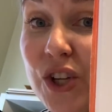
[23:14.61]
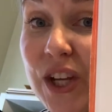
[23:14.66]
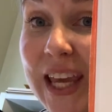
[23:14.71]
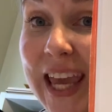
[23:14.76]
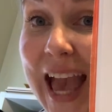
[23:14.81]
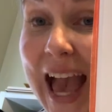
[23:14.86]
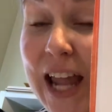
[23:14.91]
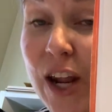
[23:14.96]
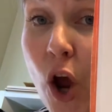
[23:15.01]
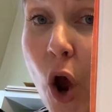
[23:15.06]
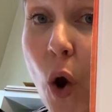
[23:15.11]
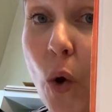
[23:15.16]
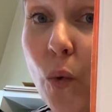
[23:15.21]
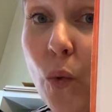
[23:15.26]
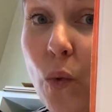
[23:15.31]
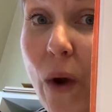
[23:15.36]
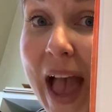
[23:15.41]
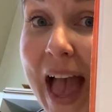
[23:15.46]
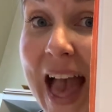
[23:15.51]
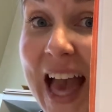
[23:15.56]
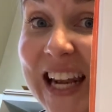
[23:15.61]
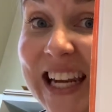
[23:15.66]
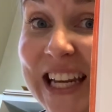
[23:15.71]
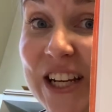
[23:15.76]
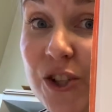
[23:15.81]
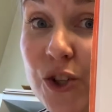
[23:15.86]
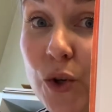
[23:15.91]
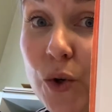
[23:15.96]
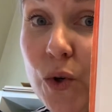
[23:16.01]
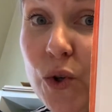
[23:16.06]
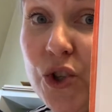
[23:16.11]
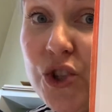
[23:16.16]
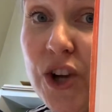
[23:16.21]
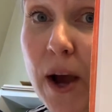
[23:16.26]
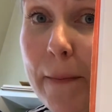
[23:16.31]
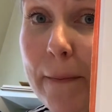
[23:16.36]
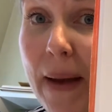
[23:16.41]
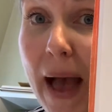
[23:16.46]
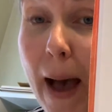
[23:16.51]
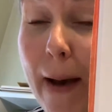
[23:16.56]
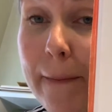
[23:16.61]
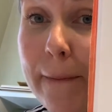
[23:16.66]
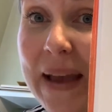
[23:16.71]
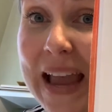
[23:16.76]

to get ready to jump up